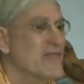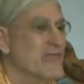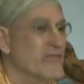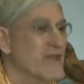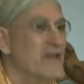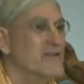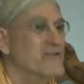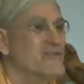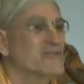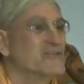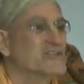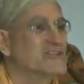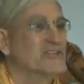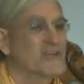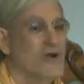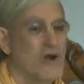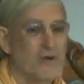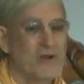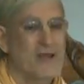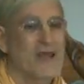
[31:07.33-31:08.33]
Then you
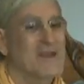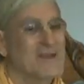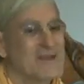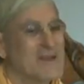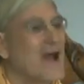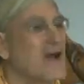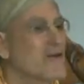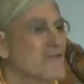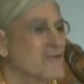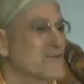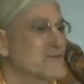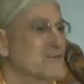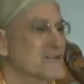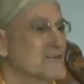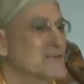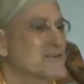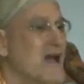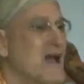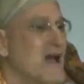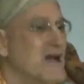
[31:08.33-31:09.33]
see, okay, now they're
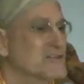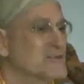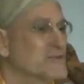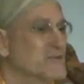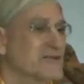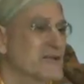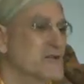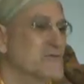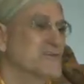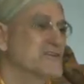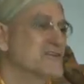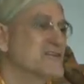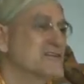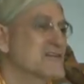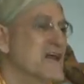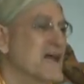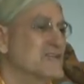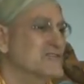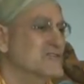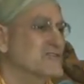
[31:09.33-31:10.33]
detached, but they were
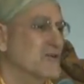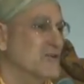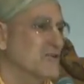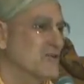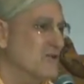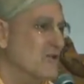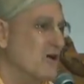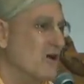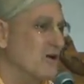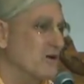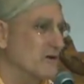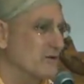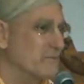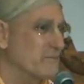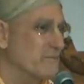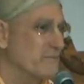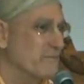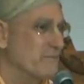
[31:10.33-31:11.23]
detached all along.